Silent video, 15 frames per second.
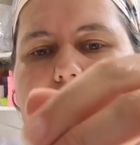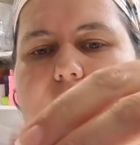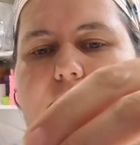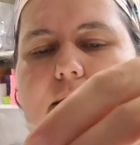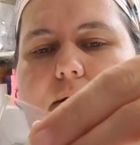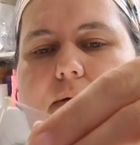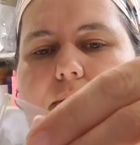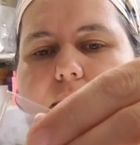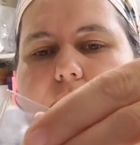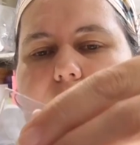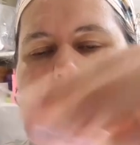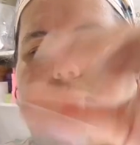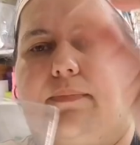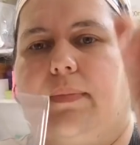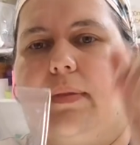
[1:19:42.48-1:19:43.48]
thing on
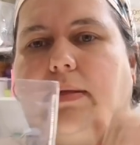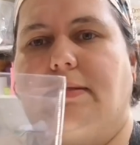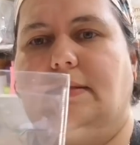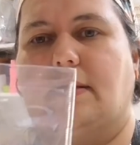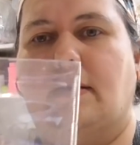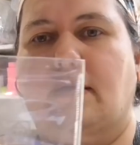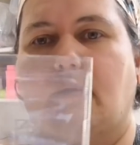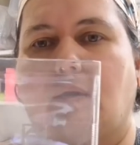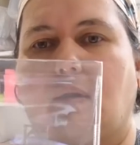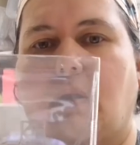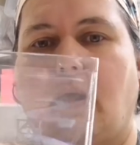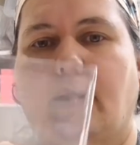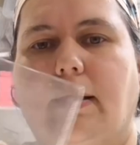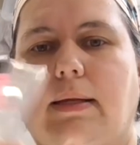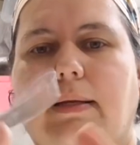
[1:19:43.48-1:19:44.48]
there. So they're
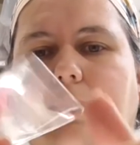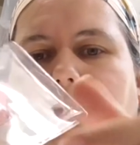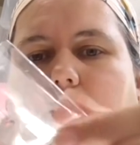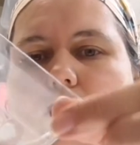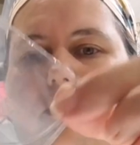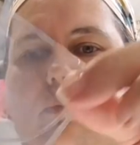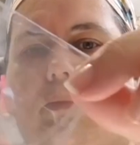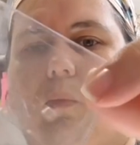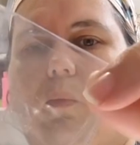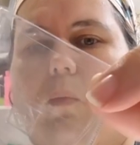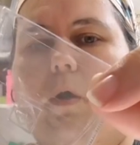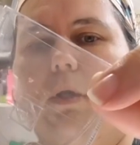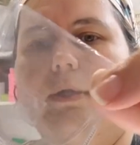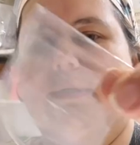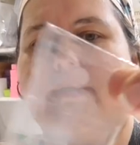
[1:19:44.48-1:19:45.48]
like a little
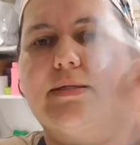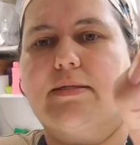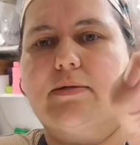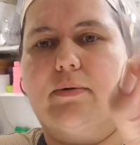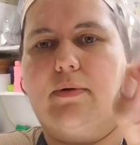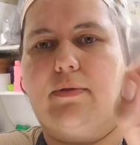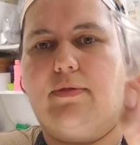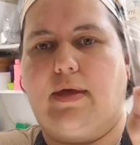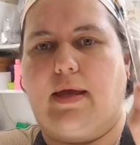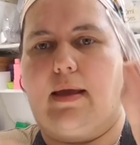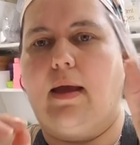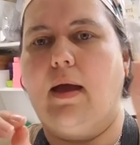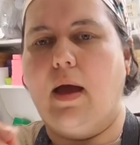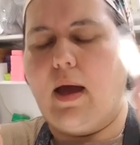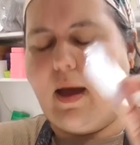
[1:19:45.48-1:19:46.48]
wallet sort of
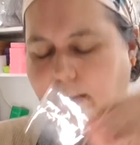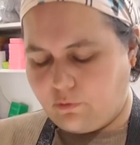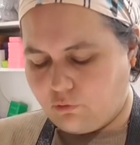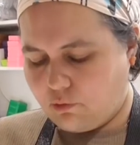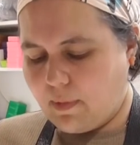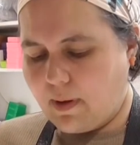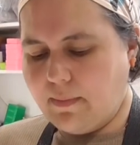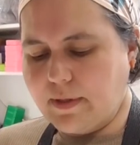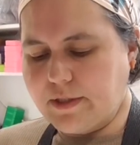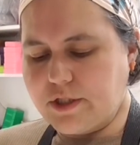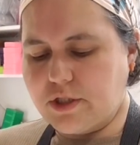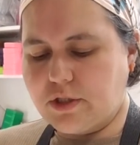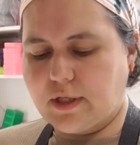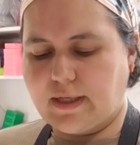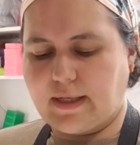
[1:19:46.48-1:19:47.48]
thing. And I
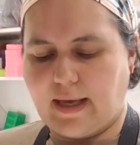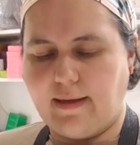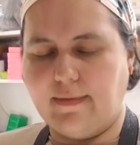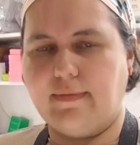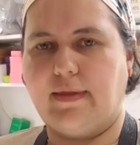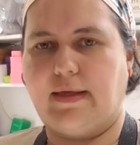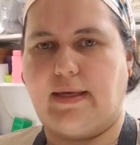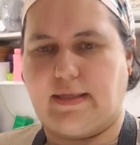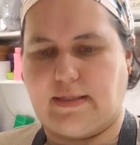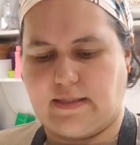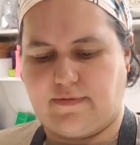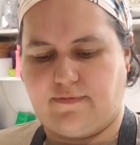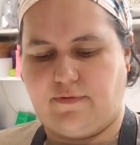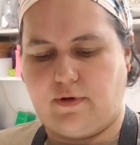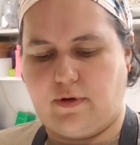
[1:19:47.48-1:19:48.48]
remembered you could get
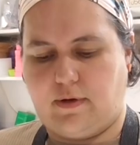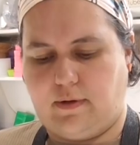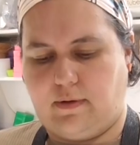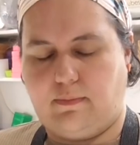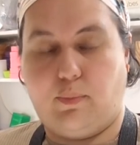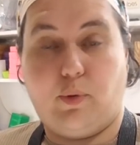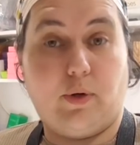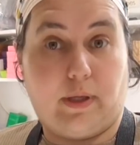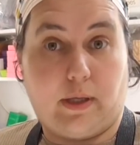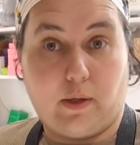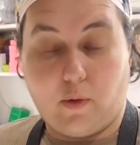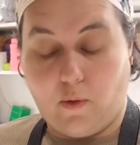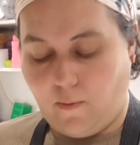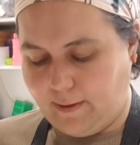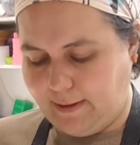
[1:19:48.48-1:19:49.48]
these for
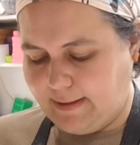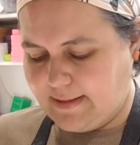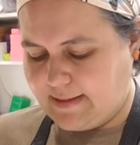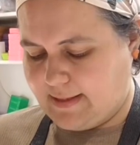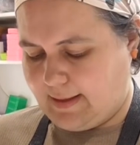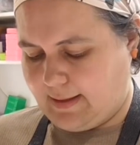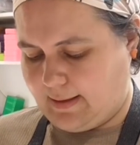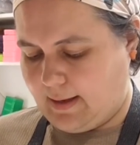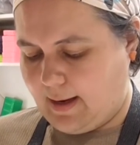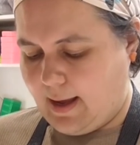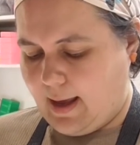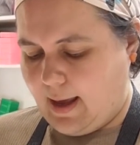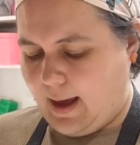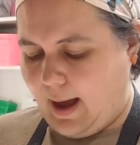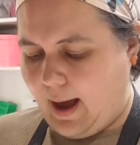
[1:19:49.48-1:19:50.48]
putting coins in.
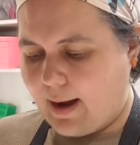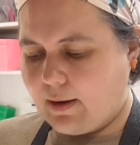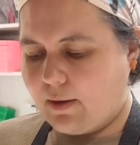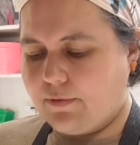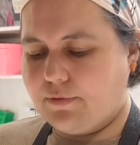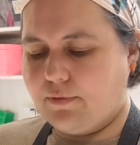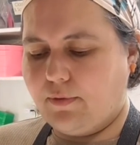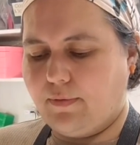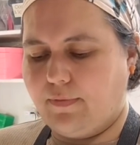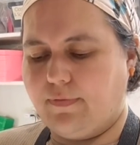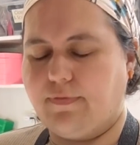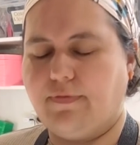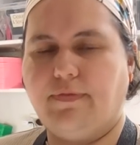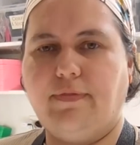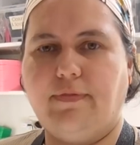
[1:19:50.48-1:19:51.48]
And I thought,
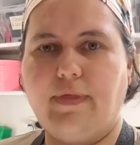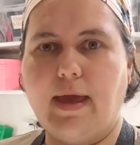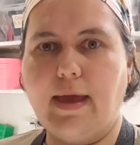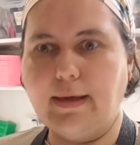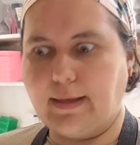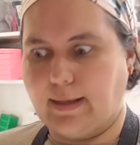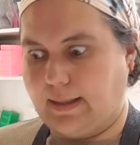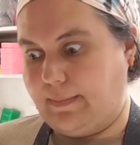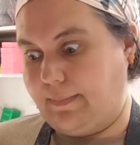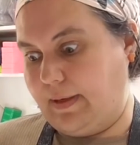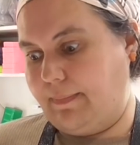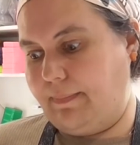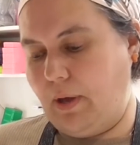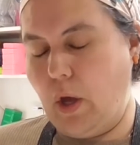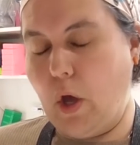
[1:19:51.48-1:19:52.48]
they're going to
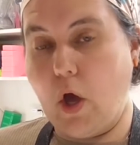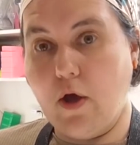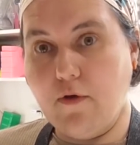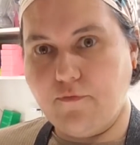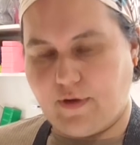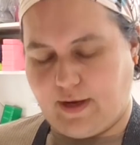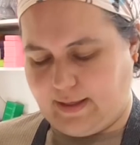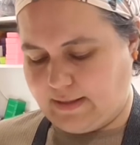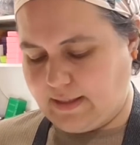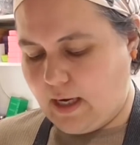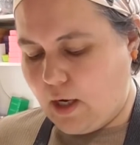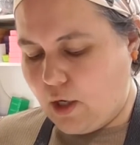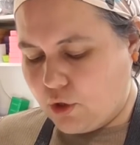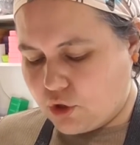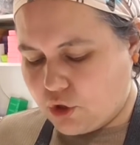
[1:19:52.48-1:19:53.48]
be perfect.
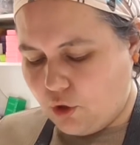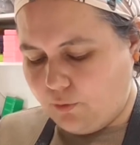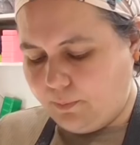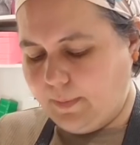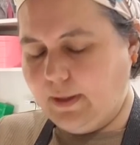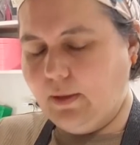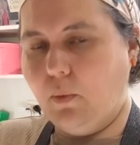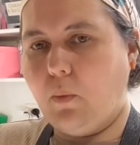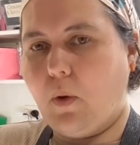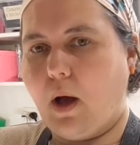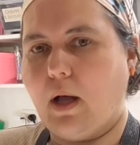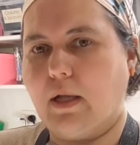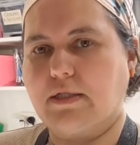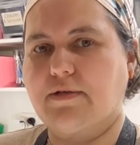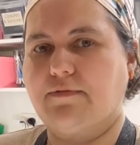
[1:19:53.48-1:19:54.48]
Took me a
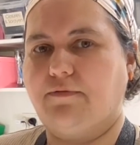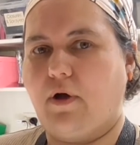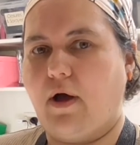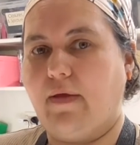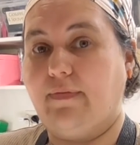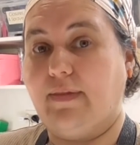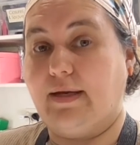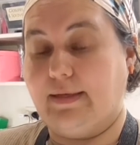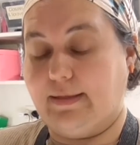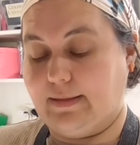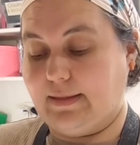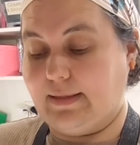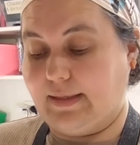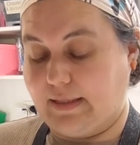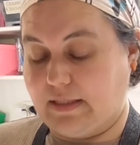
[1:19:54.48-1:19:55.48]
while to find the
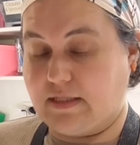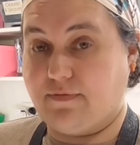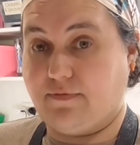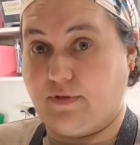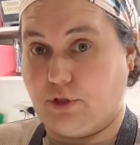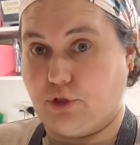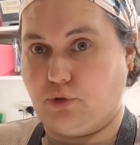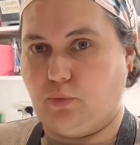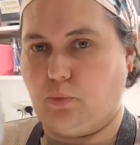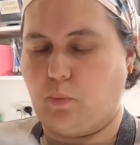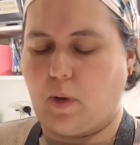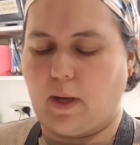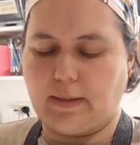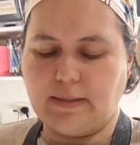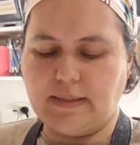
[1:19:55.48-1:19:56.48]
little individual
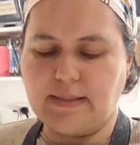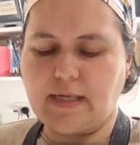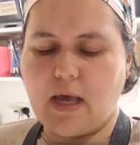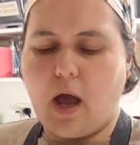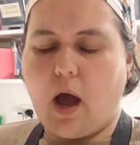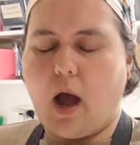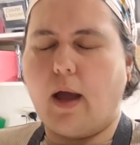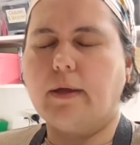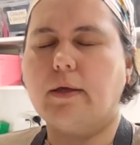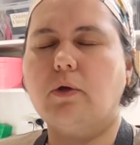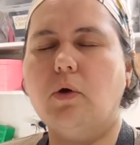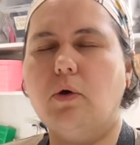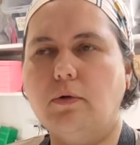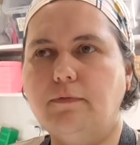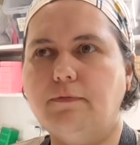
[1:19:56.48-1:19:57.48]
ones. I
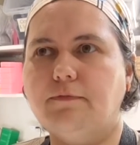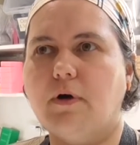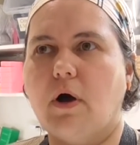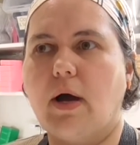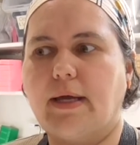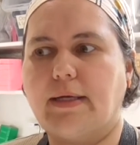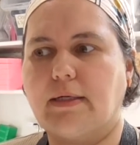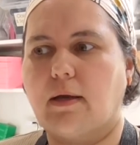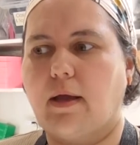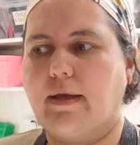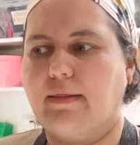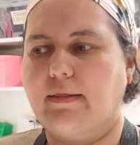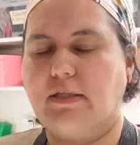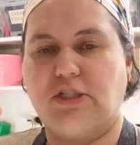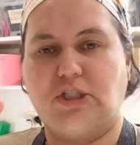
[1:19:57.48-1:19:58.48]
could find
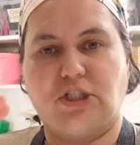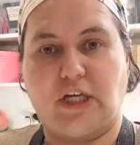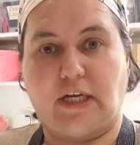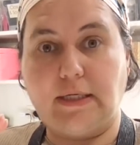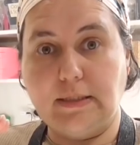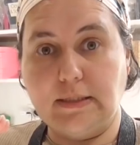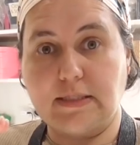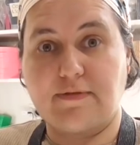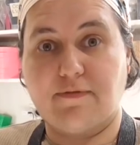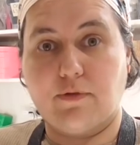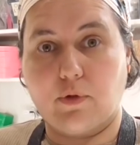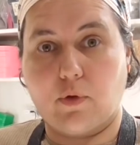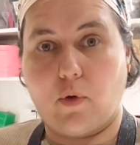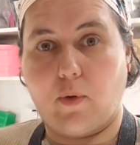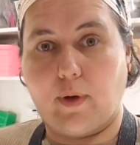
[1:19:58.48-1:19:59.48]
like the sheets for
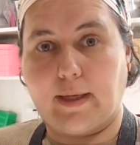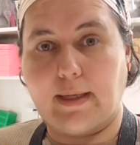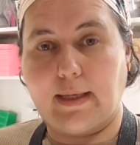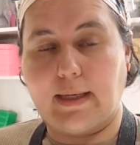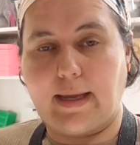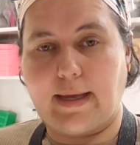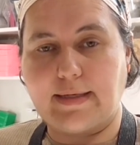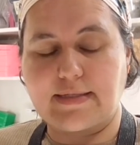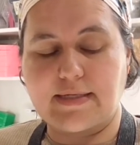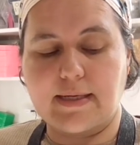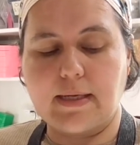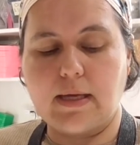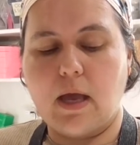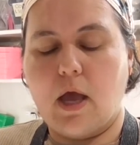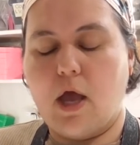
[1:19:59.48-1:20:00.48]
the coin
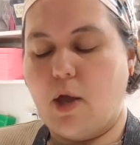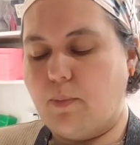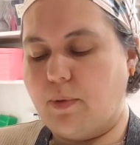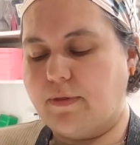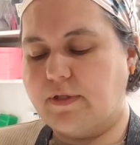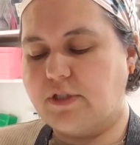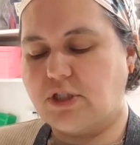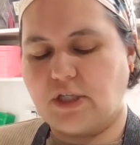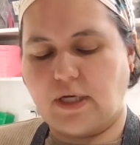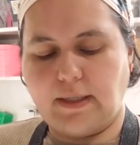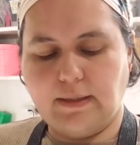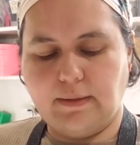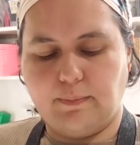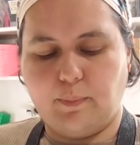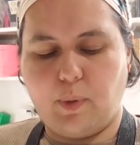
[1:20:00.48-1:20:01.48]
collecting, but the
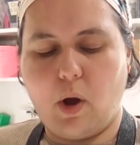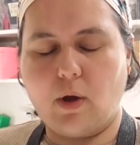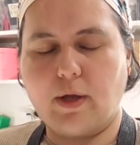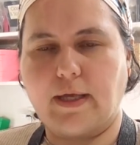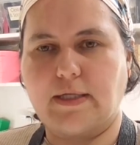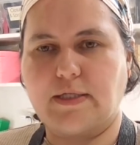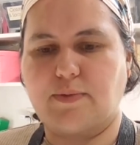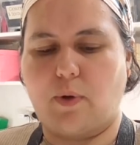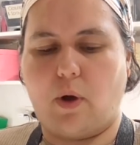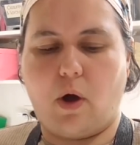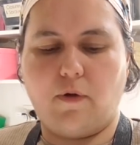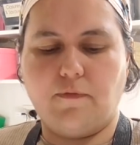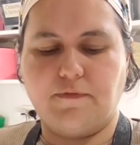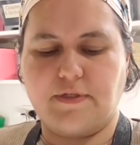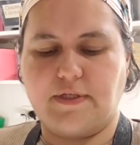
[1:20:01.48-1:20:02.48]
sheet pockets were
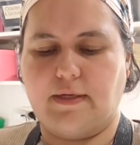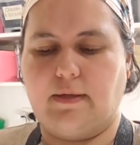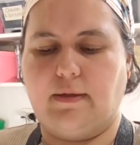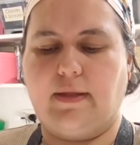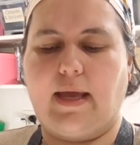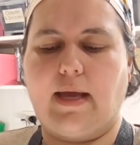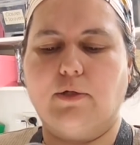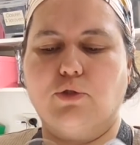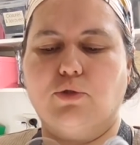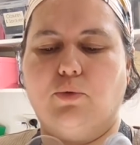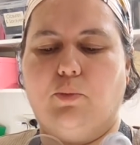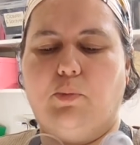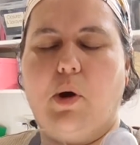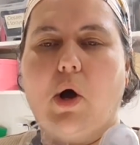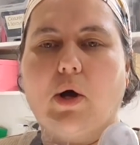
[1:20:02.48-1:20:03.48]
often, the
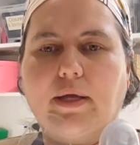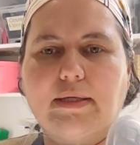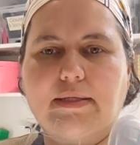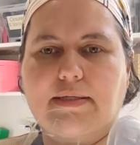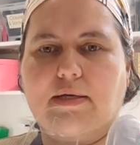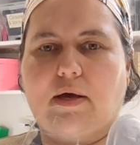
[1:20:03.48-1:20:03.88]
actual pocket